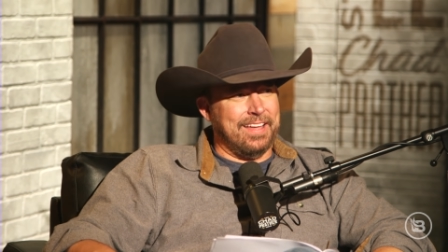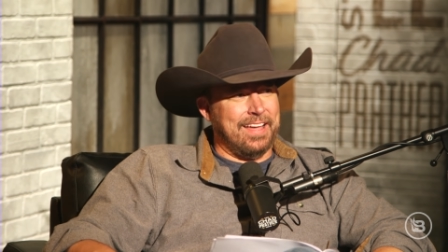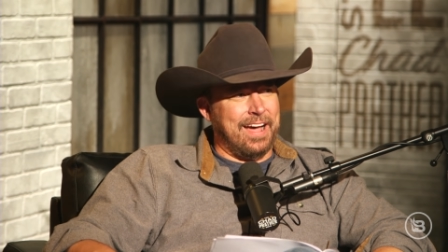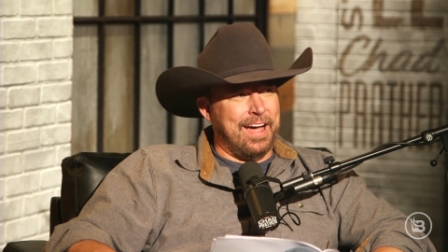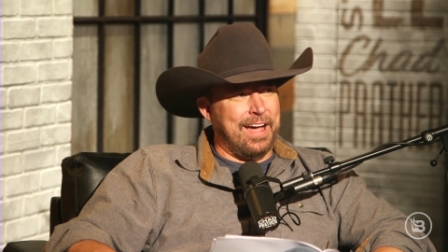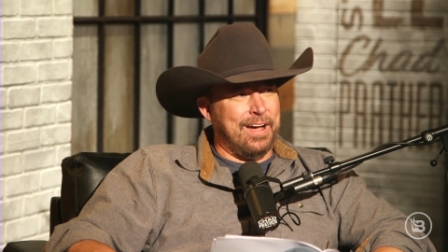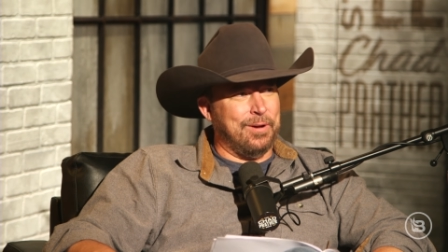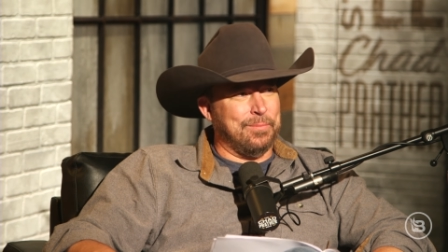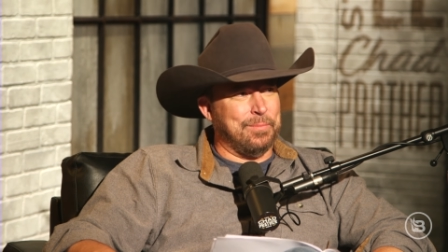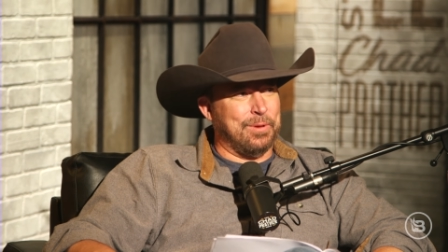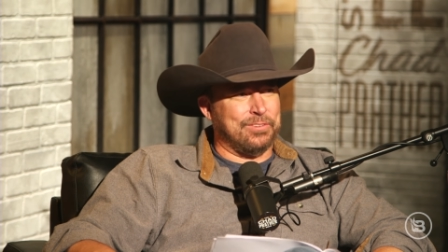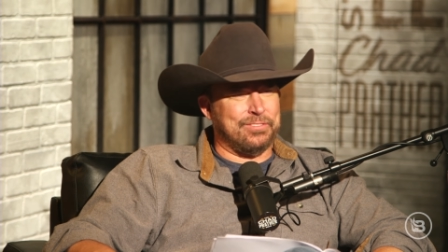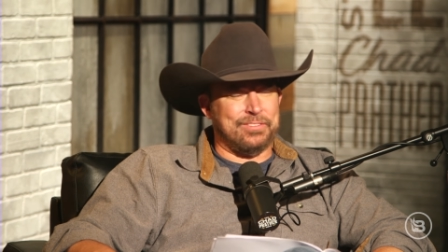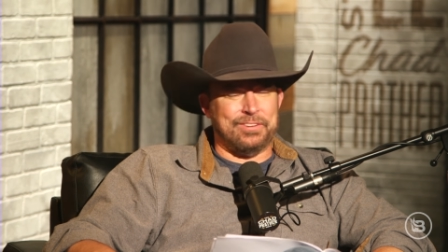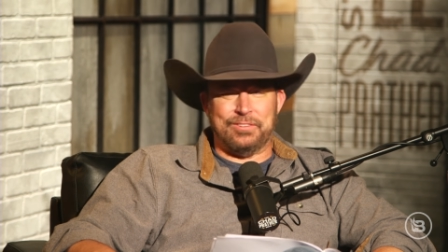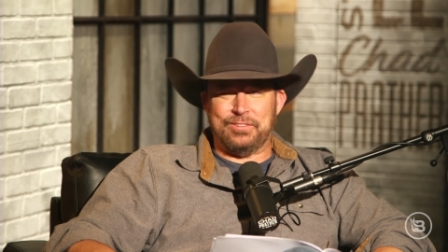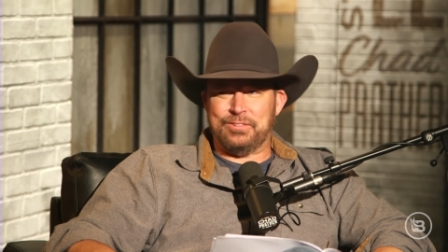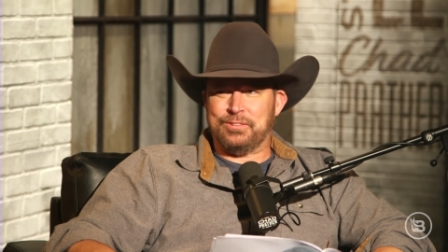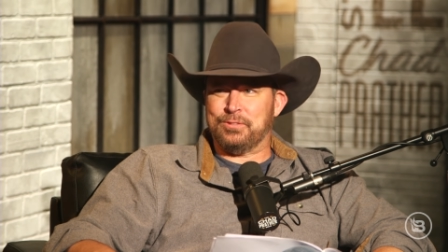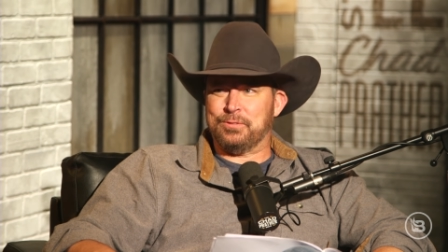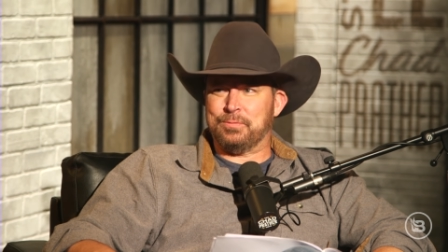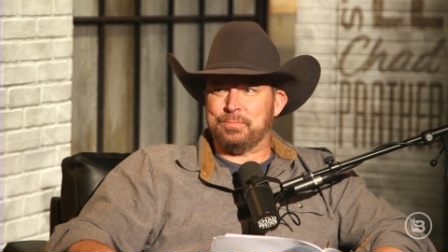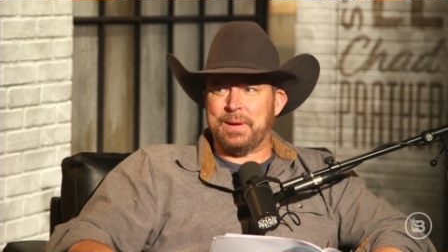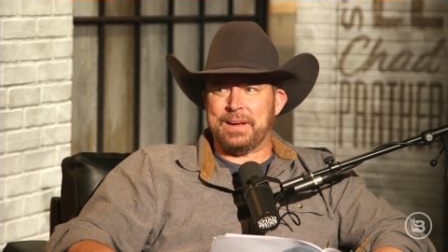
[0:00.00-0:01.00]
I almost
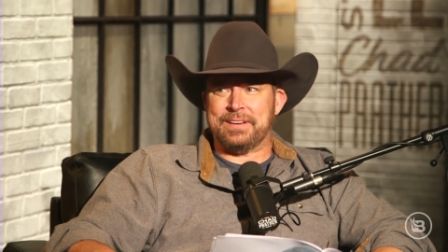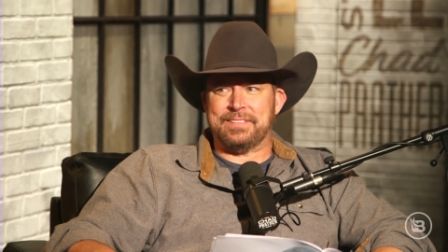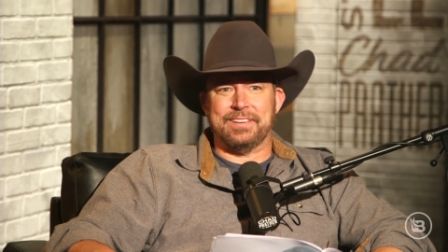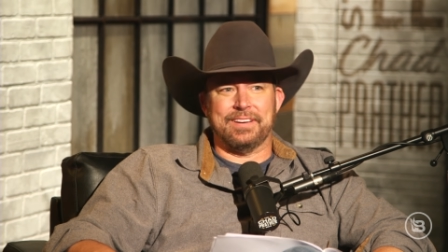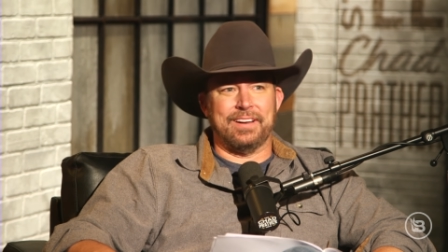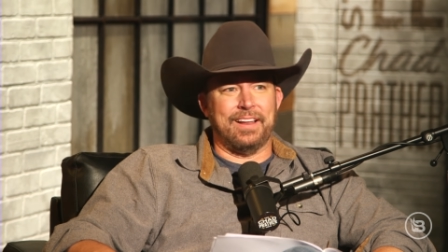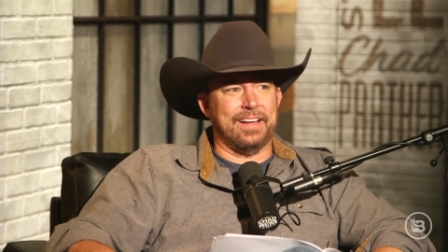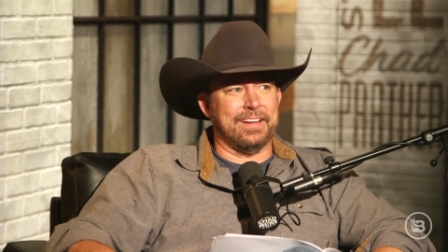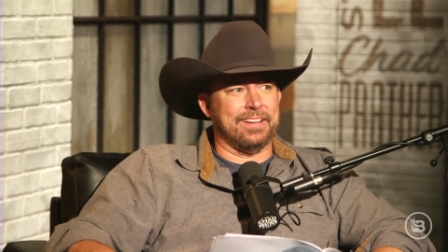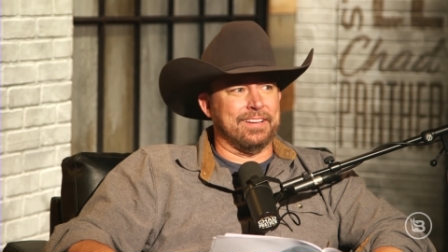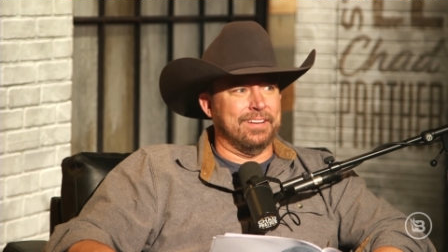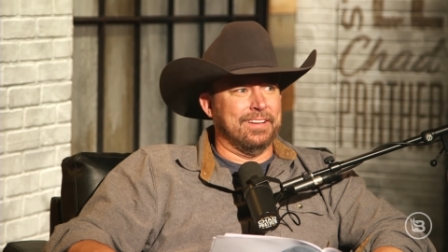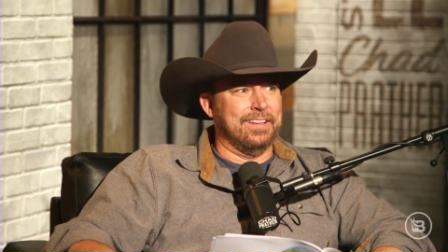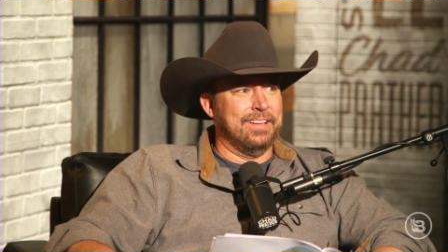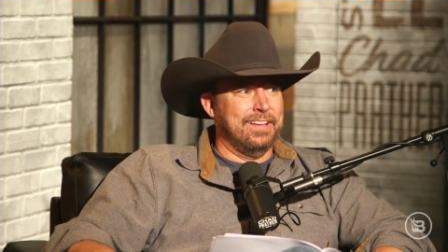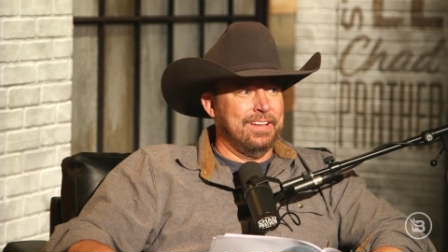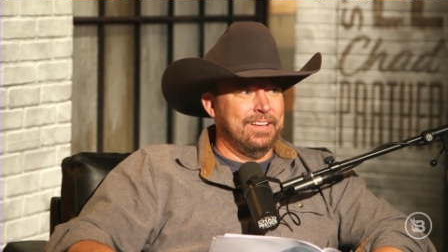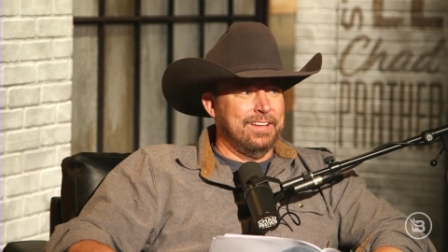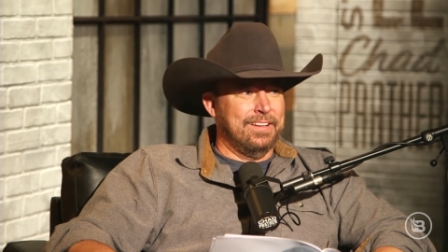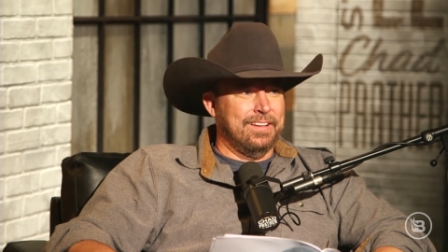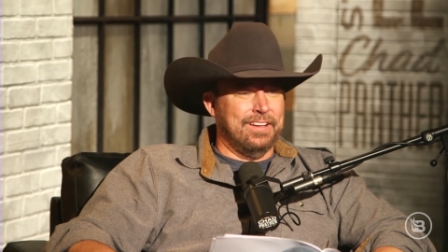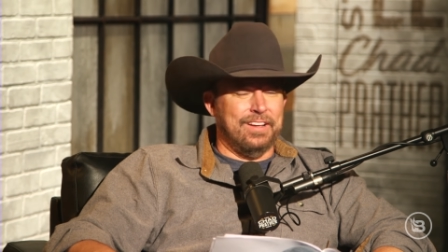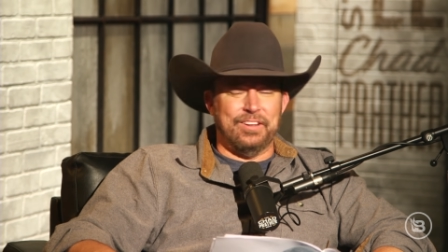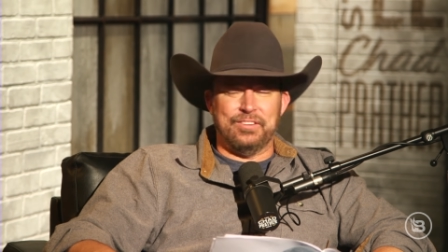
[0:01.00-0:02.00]
expected like a
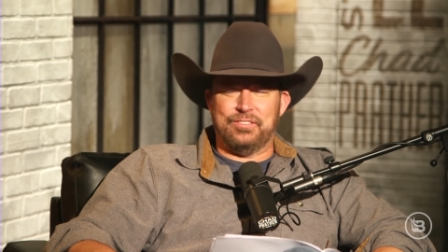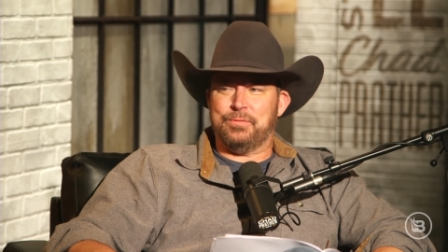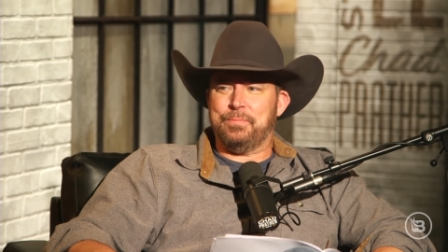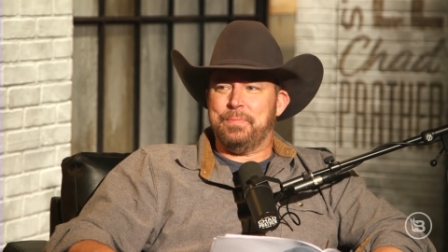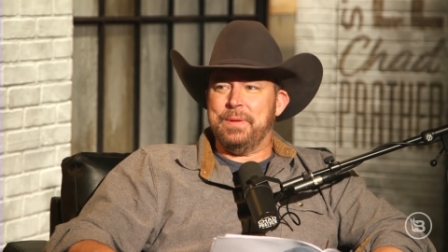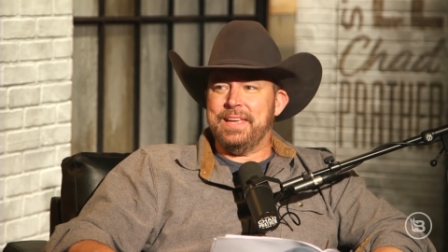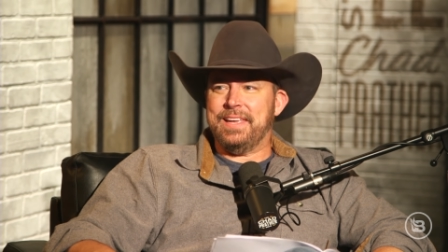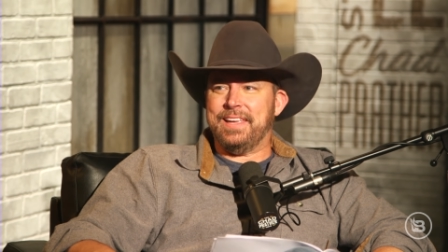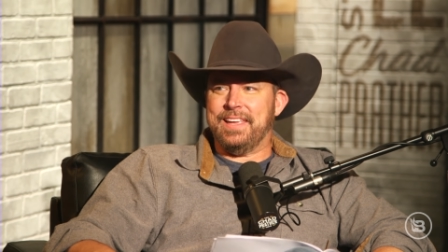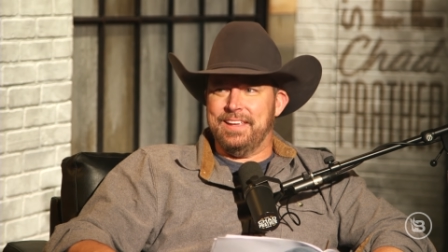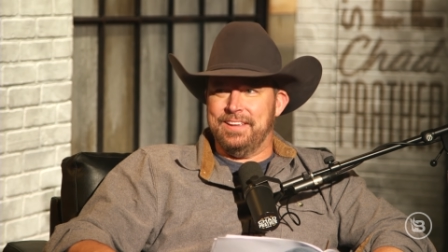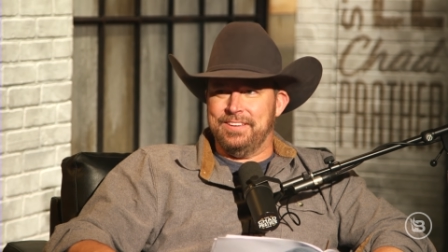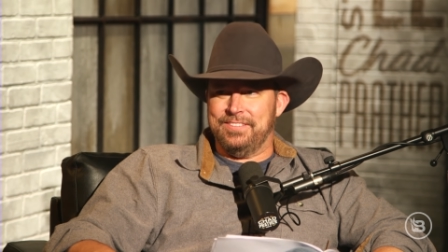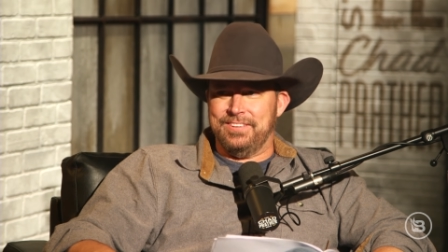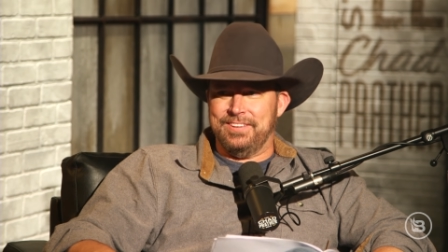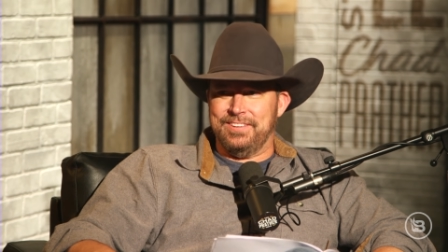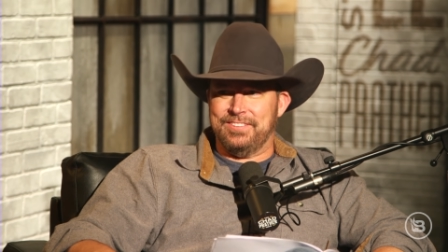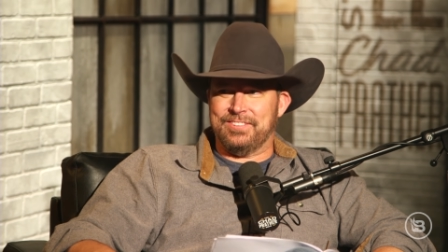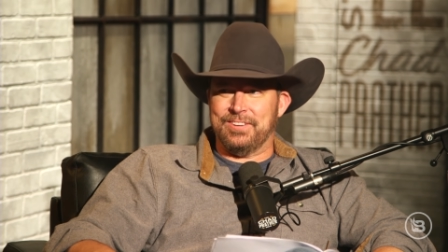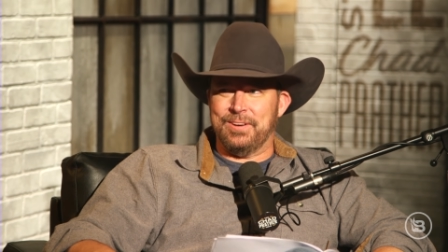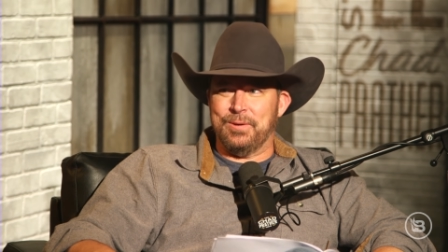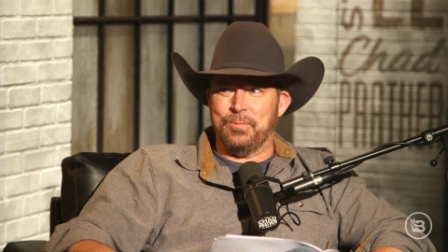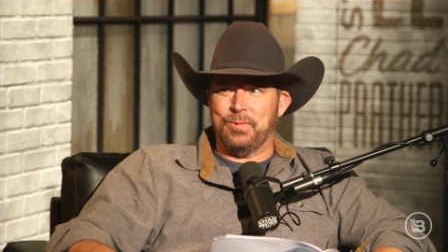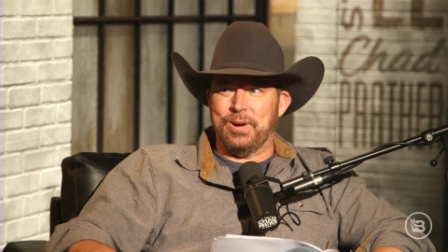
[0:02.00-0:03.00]
a speakeasy
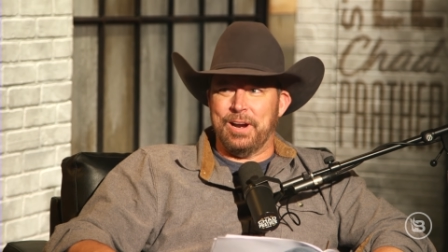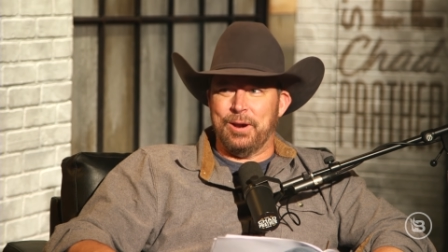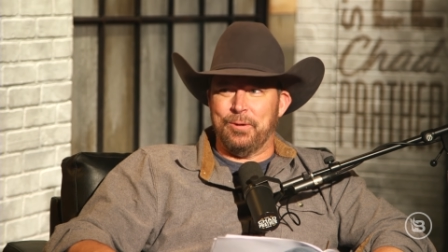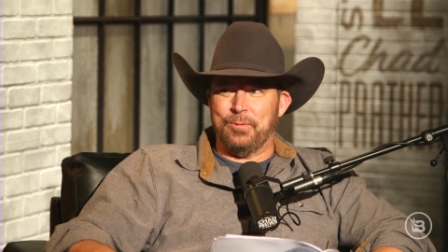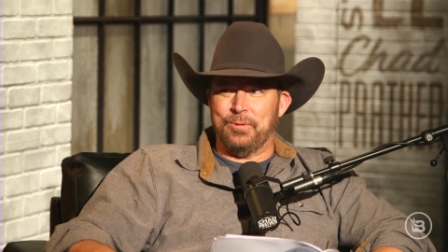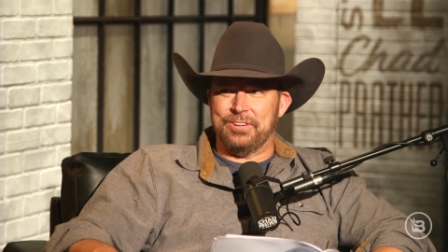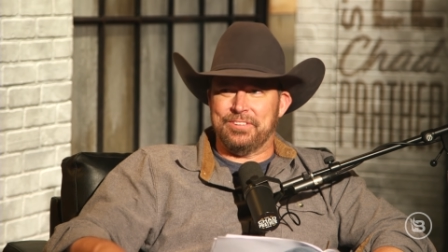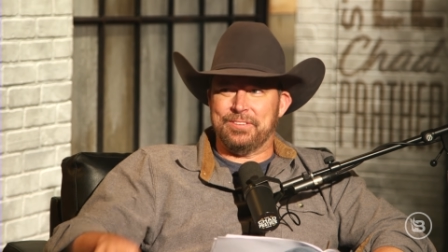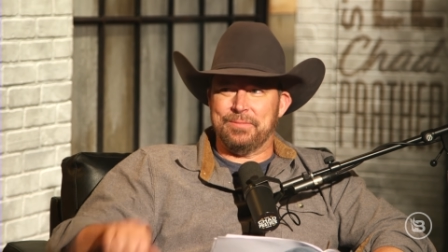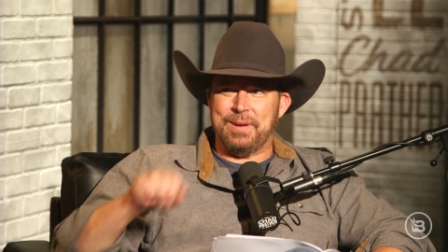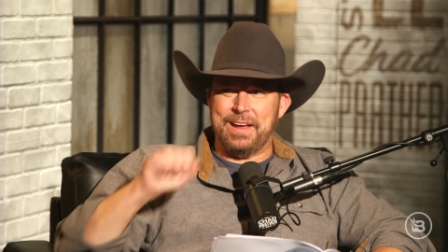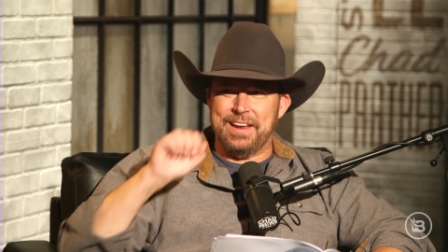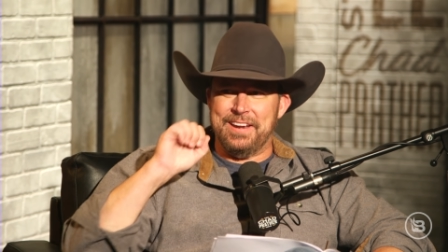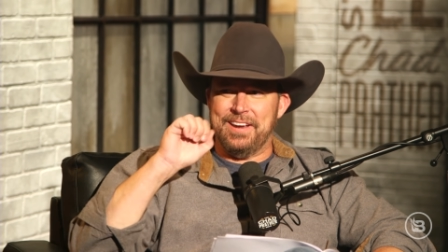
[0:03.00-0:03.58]
somewhere where somebody